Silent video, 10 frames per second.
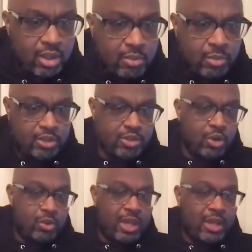but there's
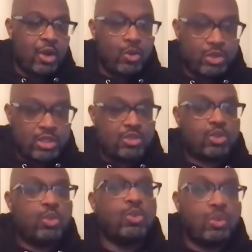no like coaching
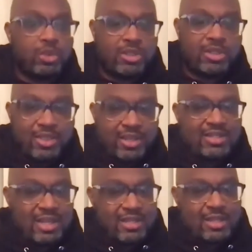school. There's nothing that
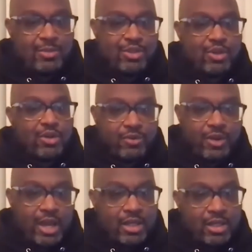says I'm
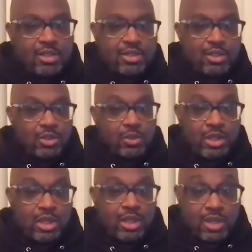certified to do
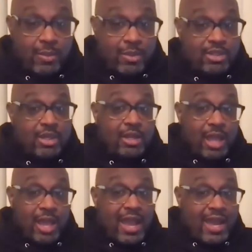things. So that means I
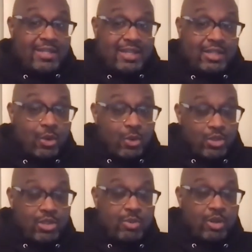like I got to take the
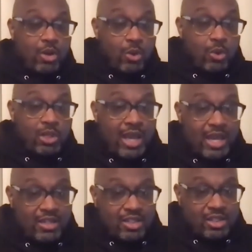ownership on our own to kind
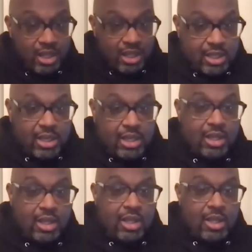of study it and
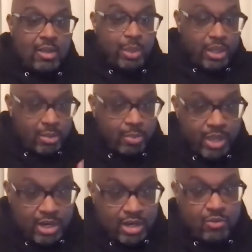be
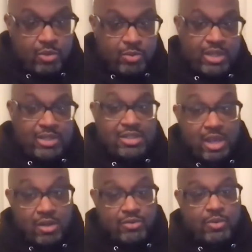competitive with
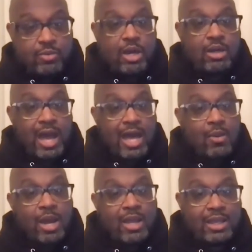myself about how
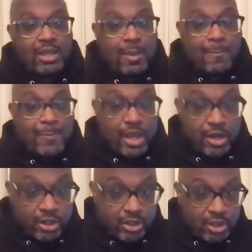do I get
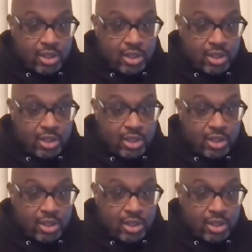better